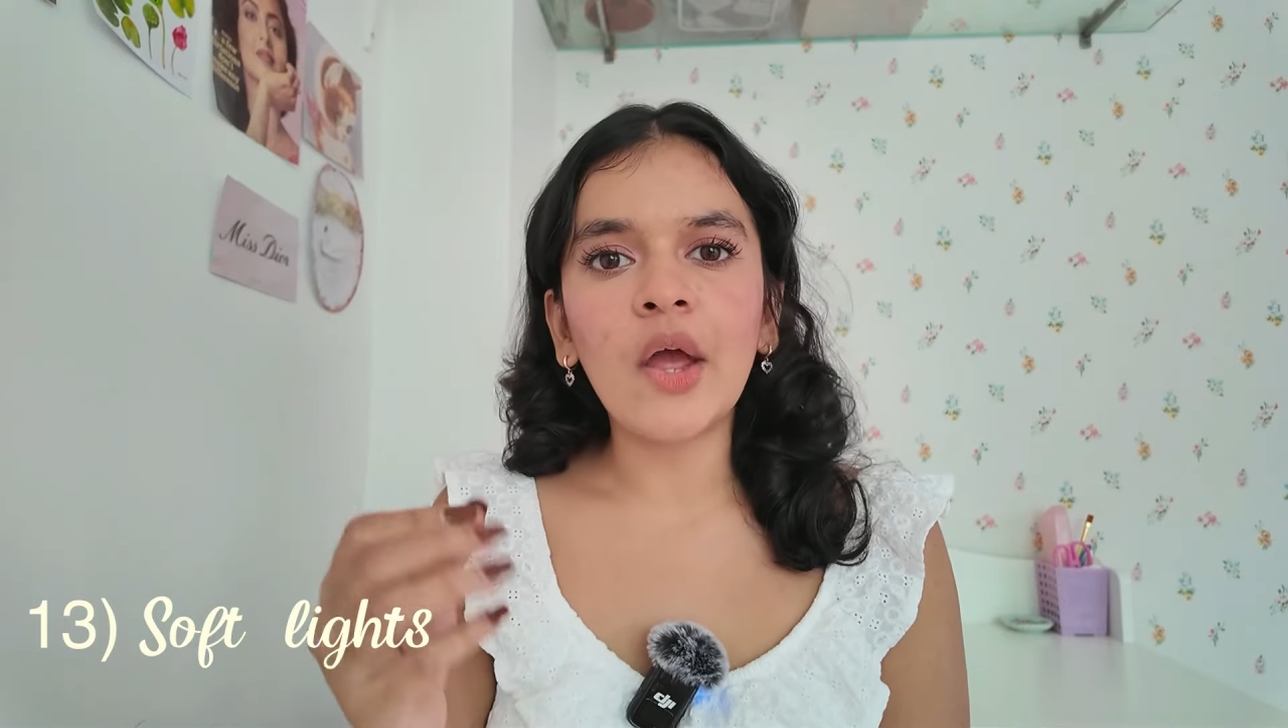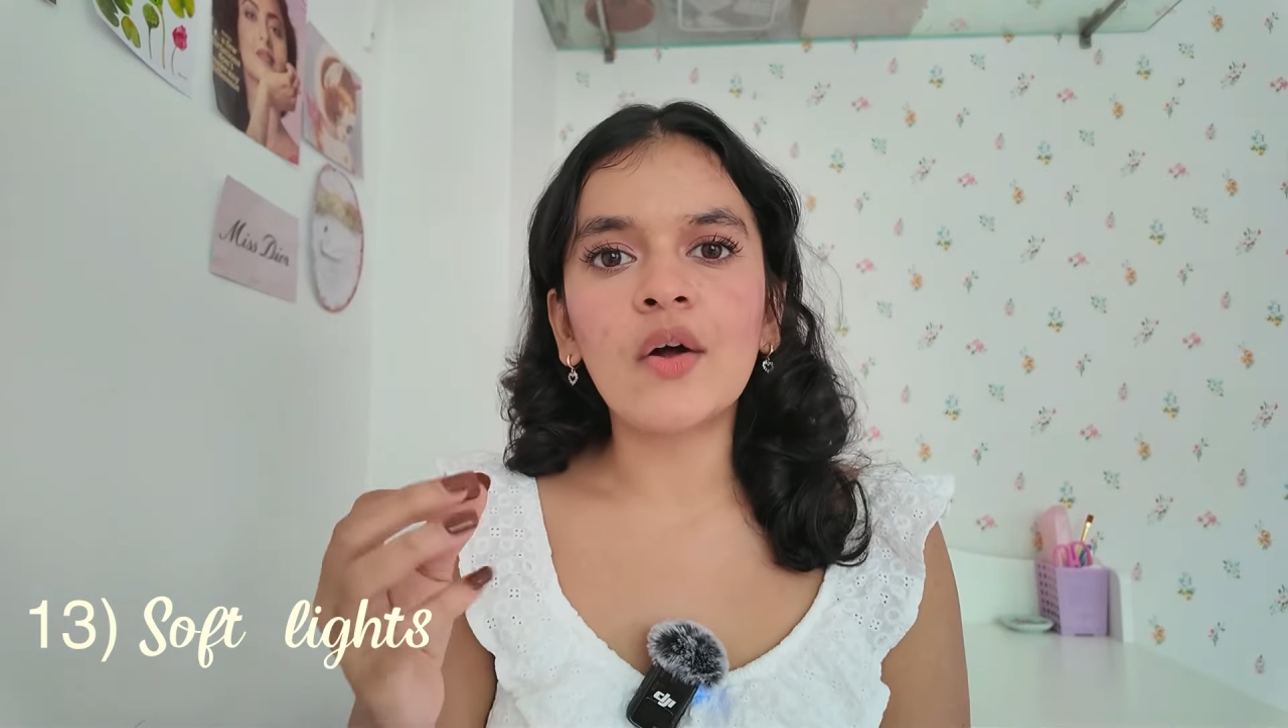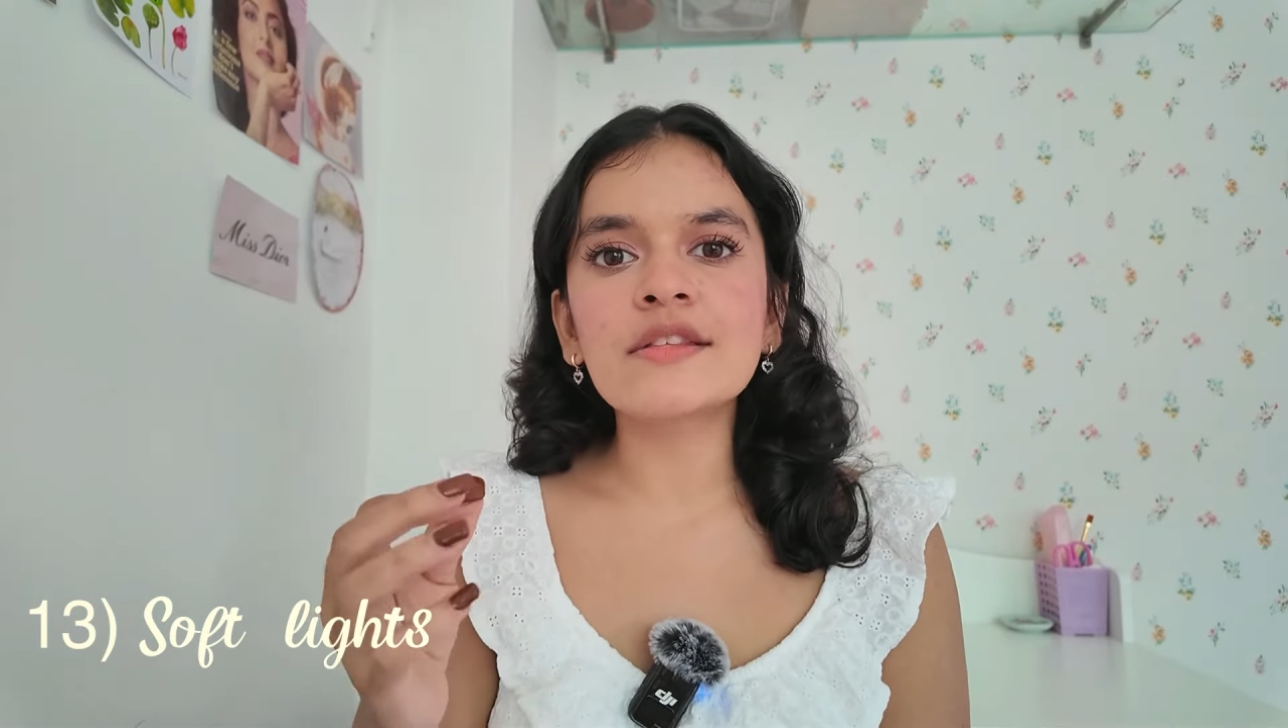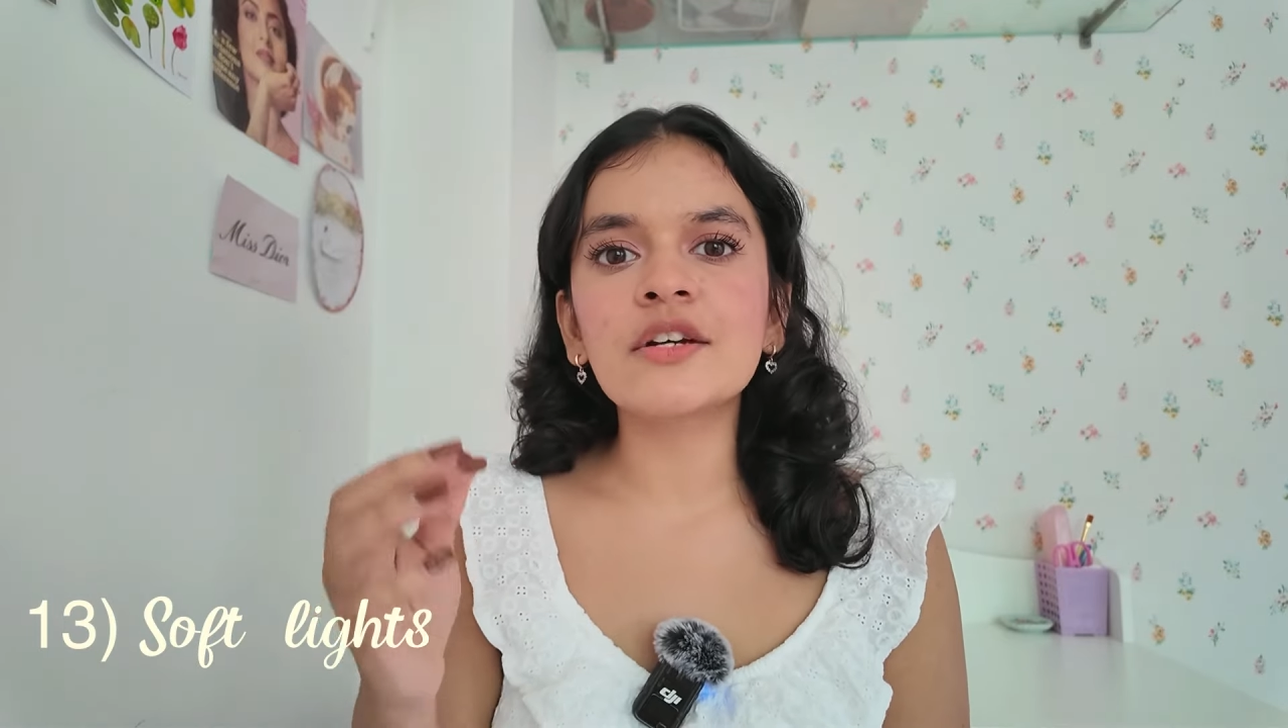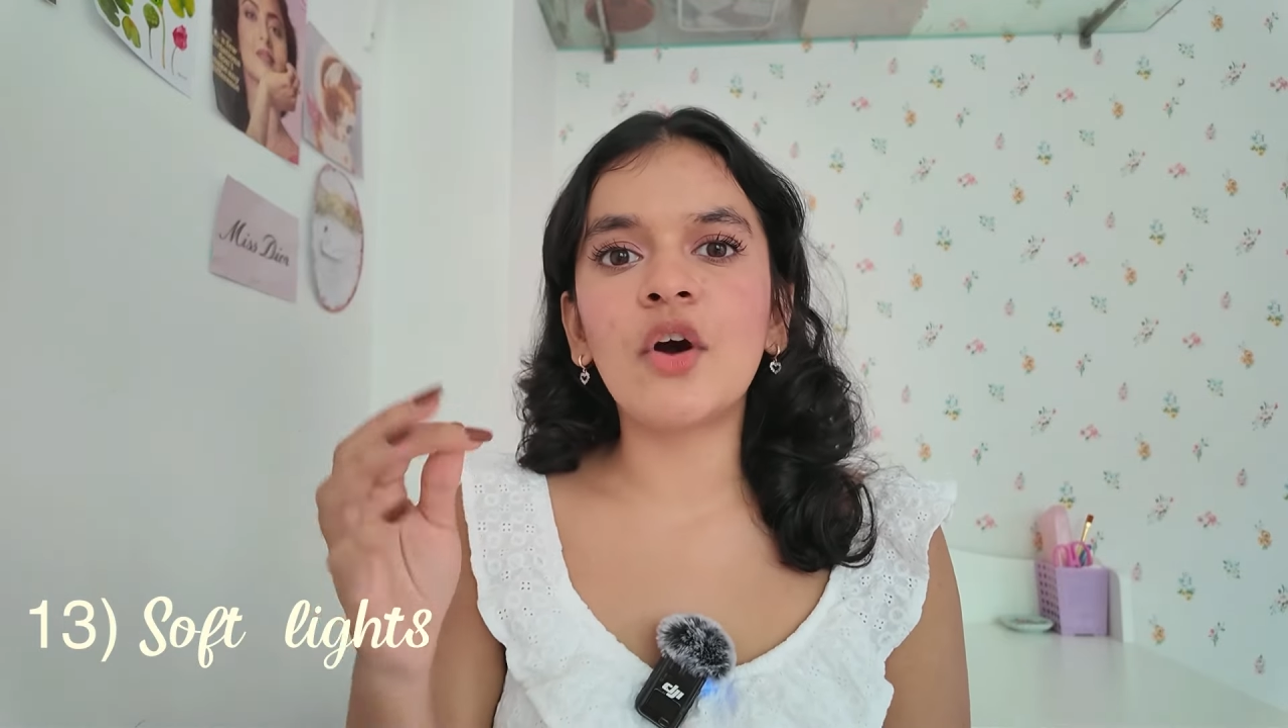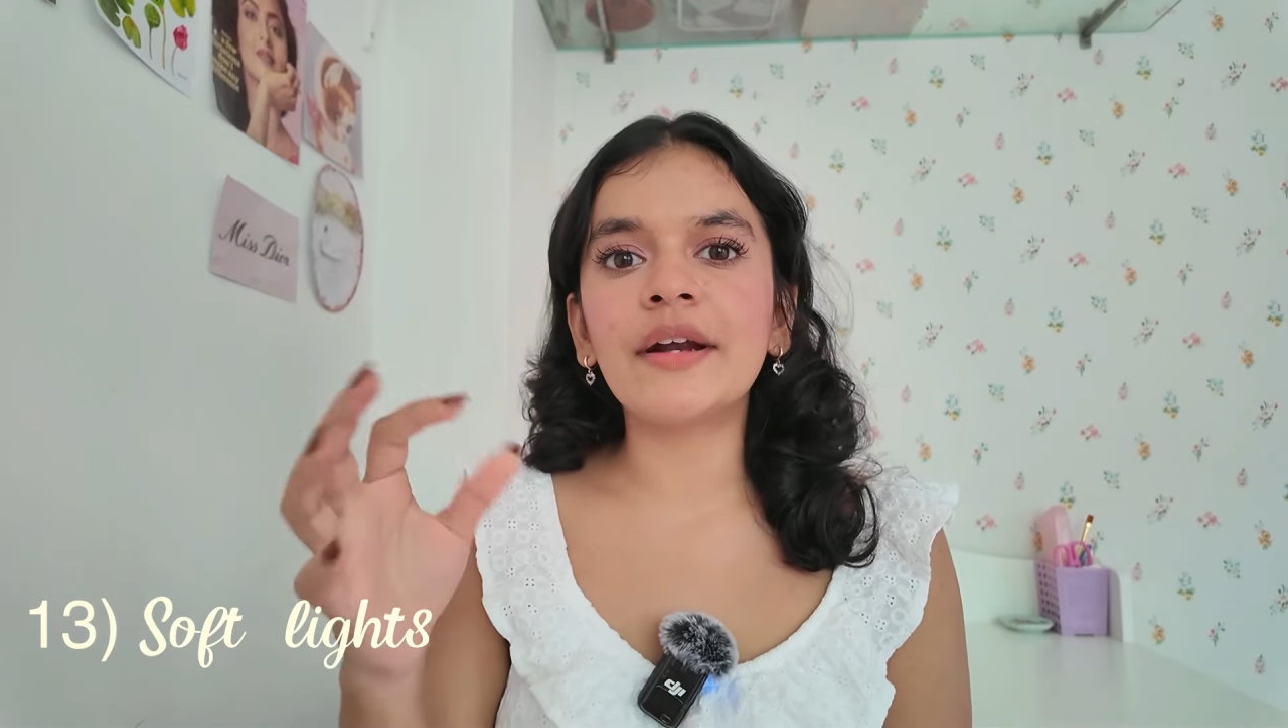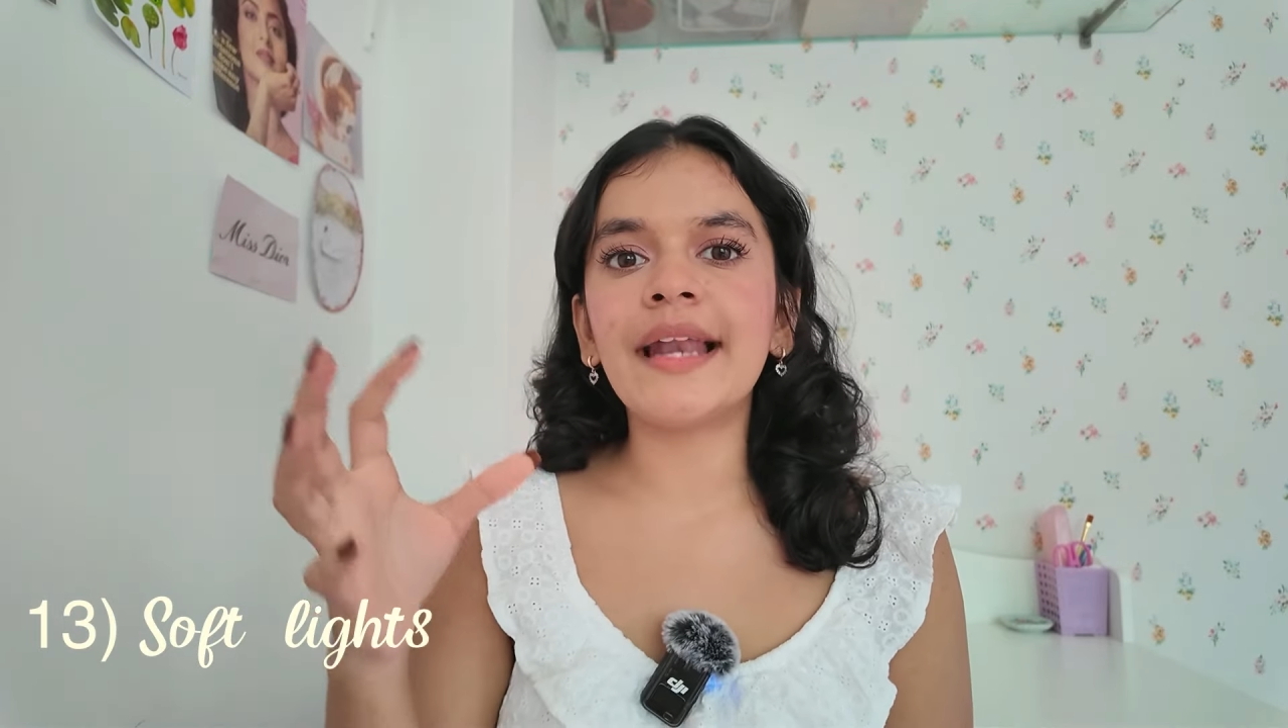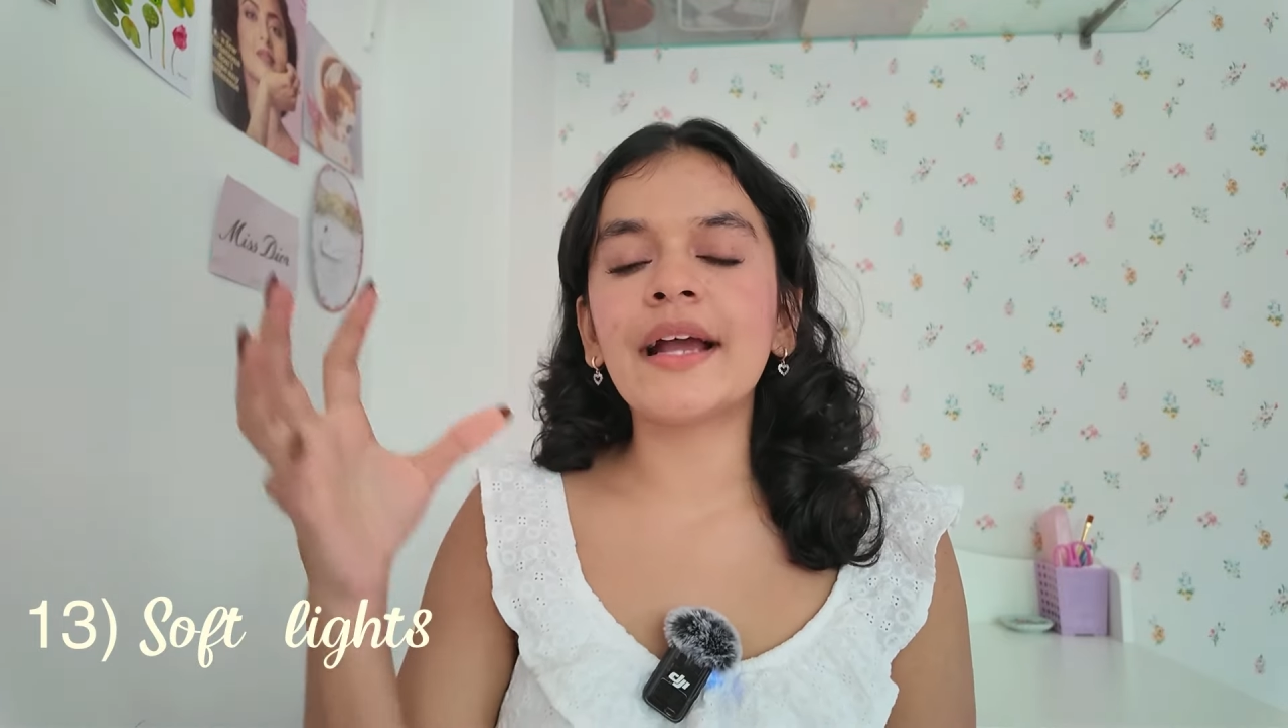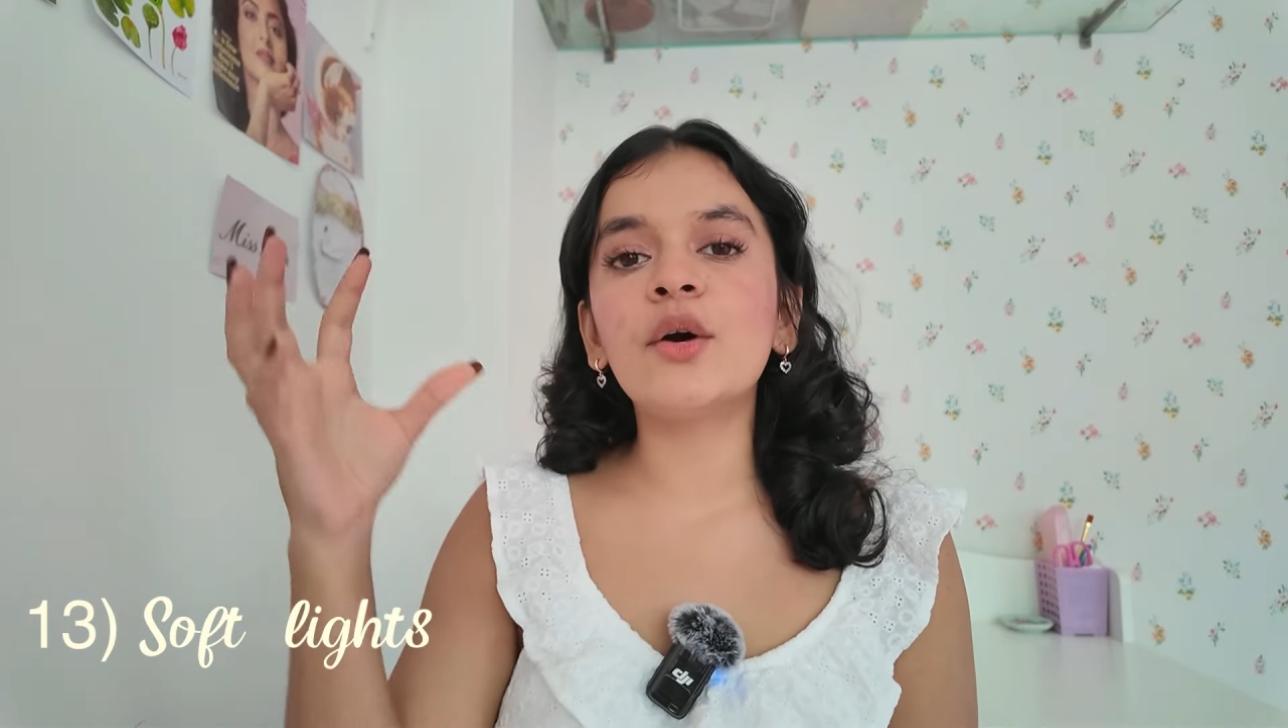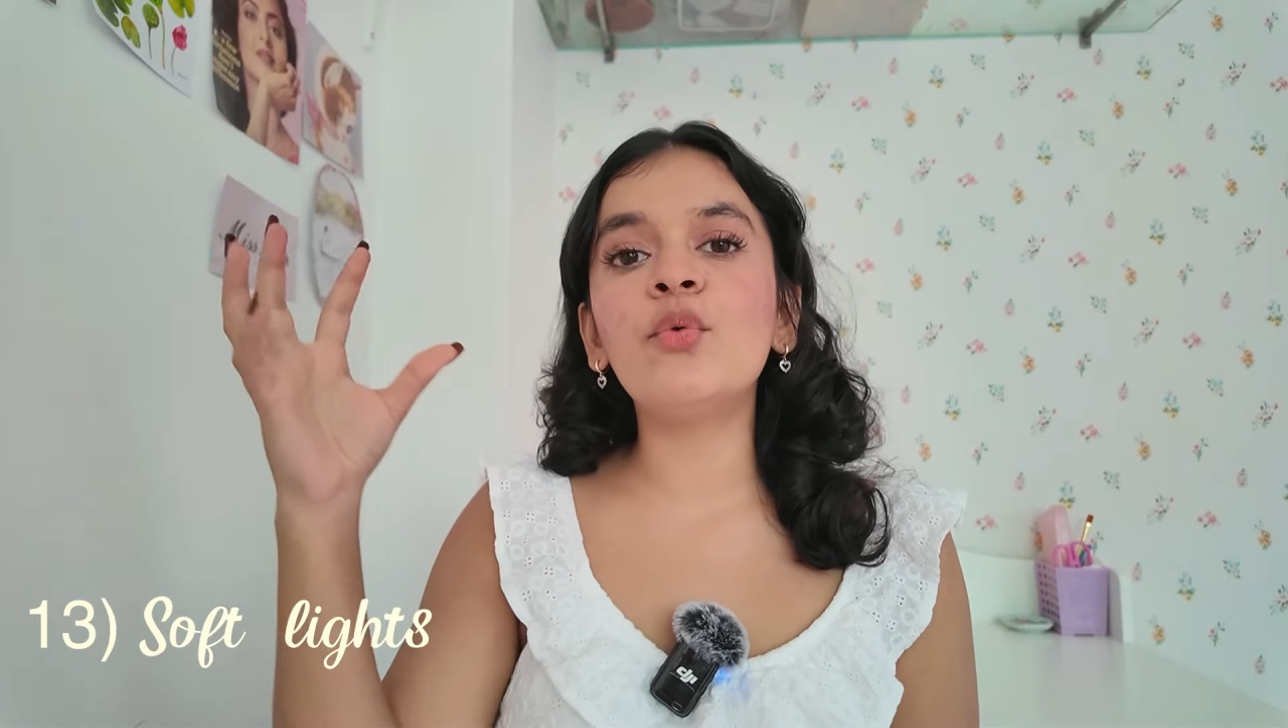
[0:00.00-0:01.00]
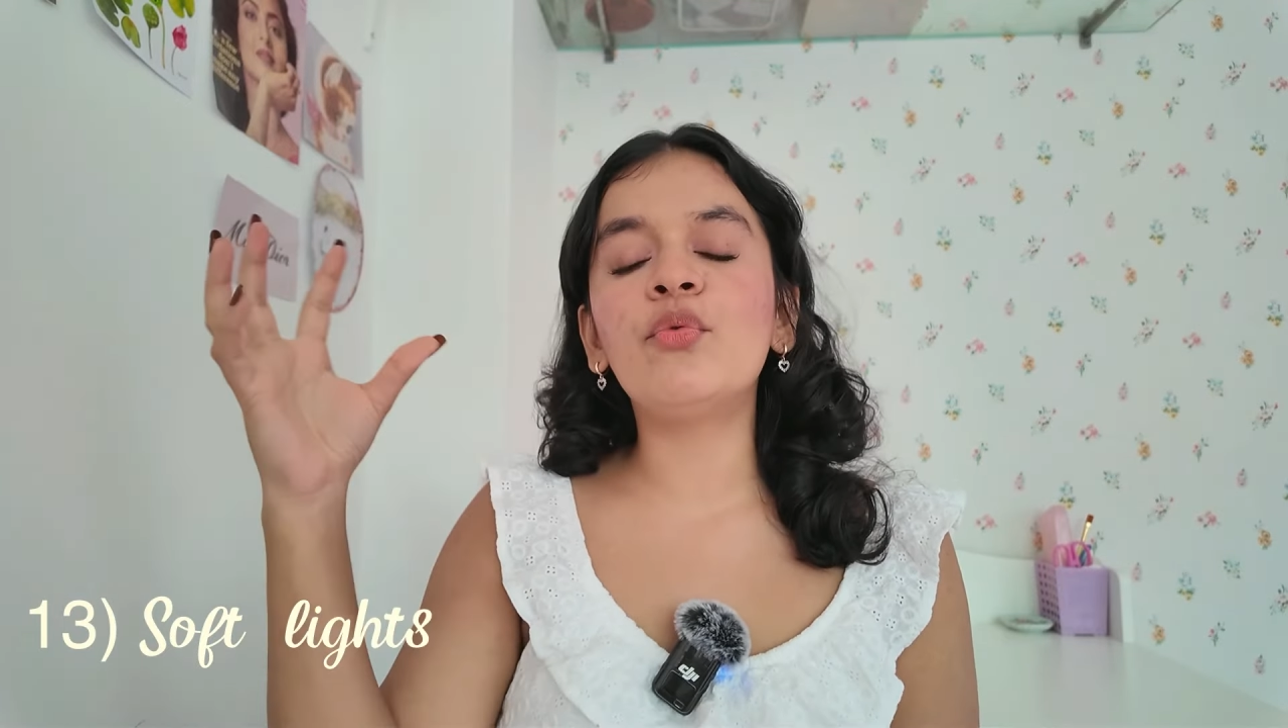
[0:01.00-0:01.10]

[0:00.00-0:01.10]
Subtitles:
I also got like a